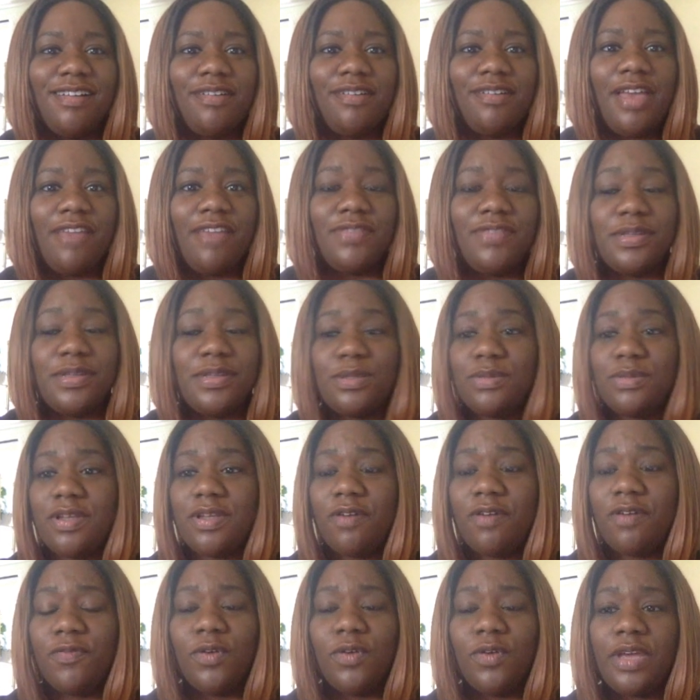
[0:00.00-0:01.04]
If this was
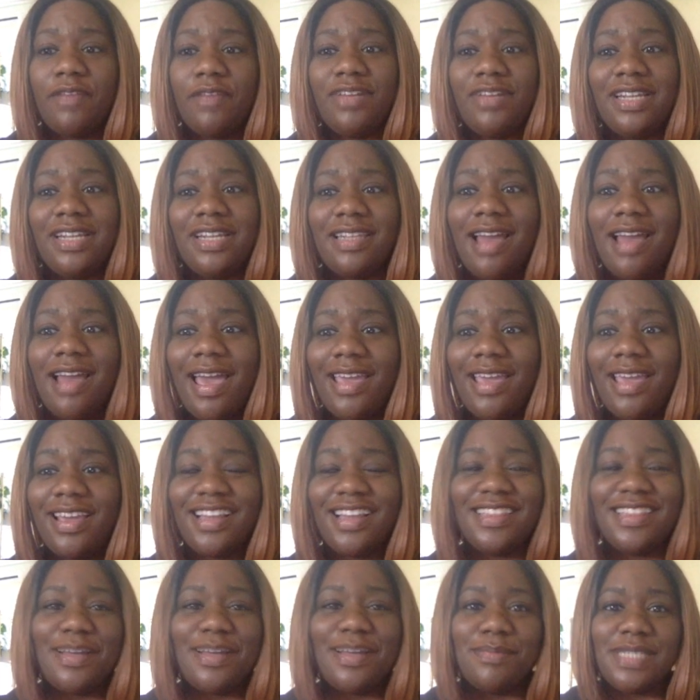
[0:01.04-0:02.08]
helpful, give it a like, a
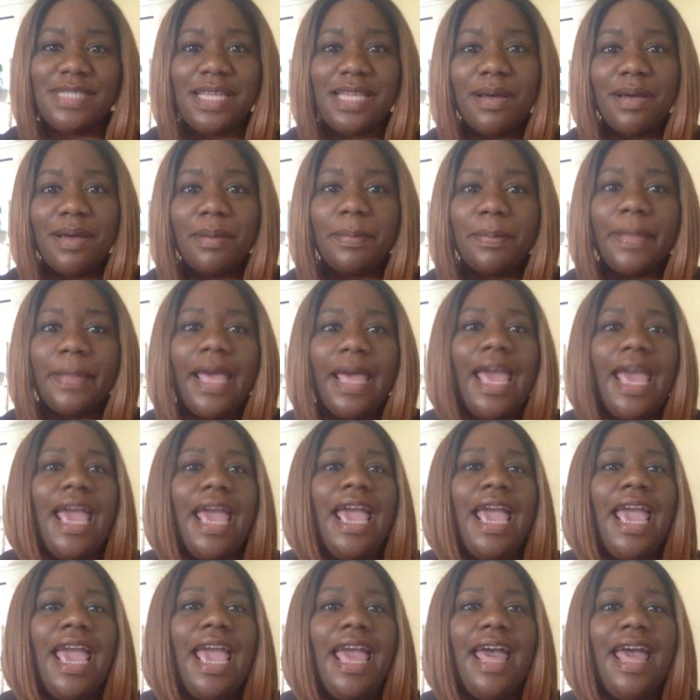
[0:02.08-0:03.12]
thumbs up,
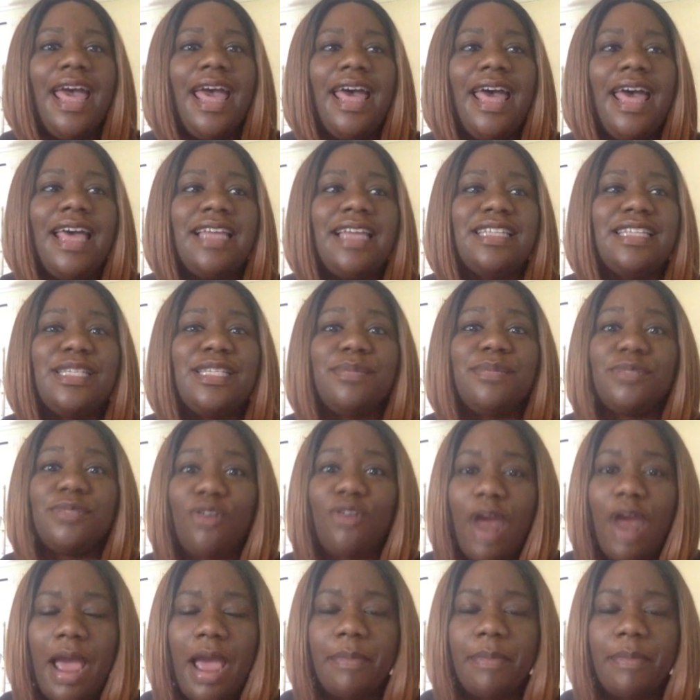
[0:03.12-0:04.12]
and subscribe